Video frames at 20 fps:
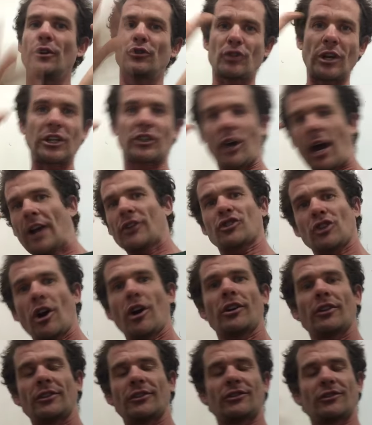Drink Diet
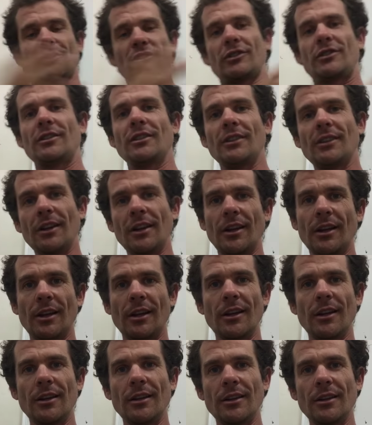Joke.
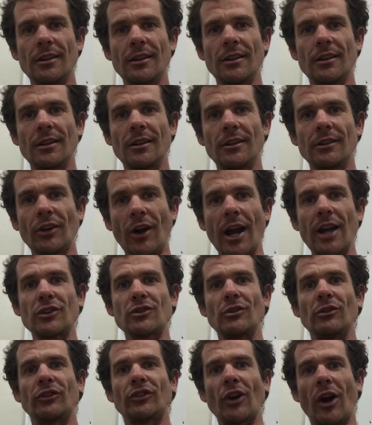Diet
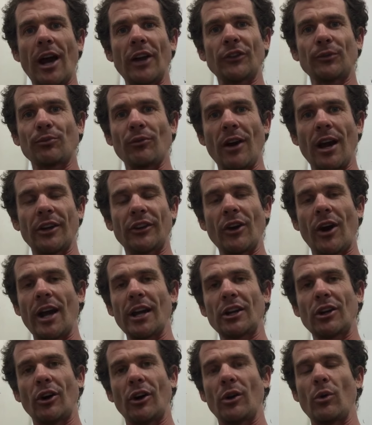juice, Diet Sprite, Diet
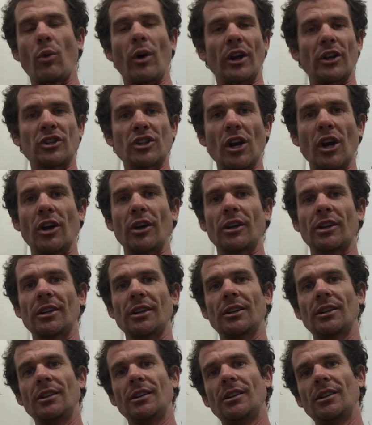Coke. What a joke.
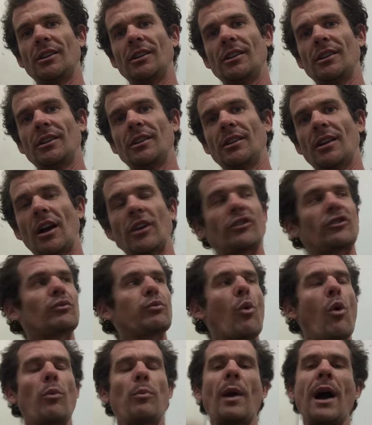I just
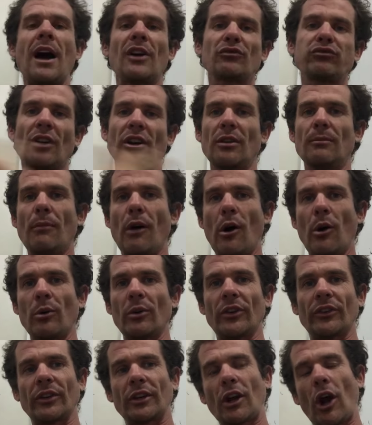walked past one of the mall.
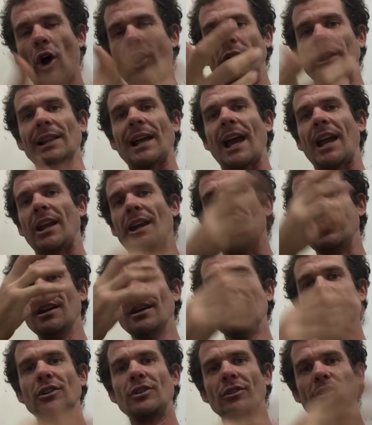There's a Coke lady
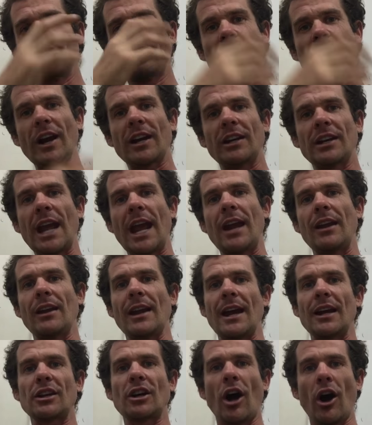fucking handing
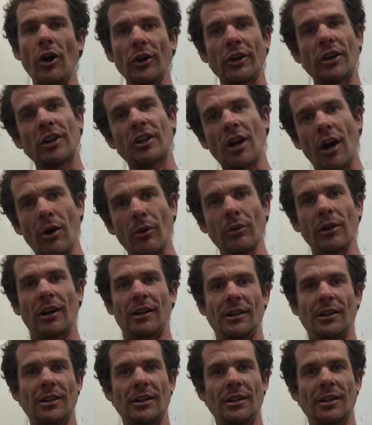out Coca-Cola.